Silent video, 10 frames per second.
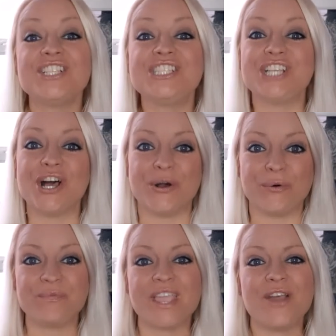So
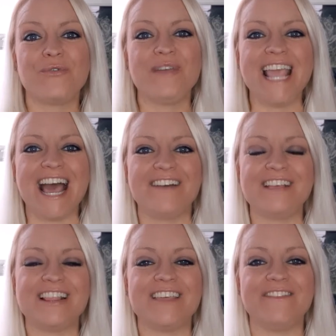we
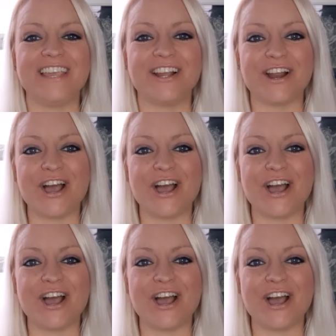have the finger